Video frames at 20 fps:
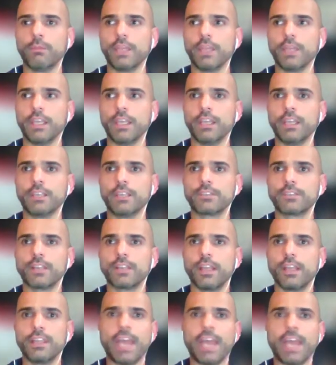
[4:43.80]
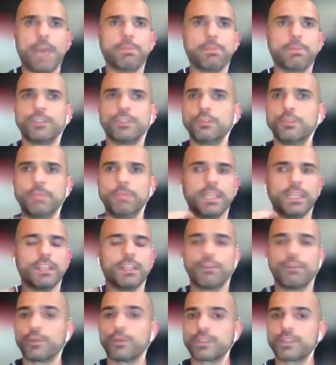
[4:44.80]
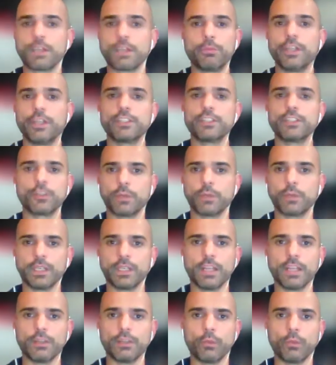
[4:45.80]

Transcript: is they happen to be there for some reason or another,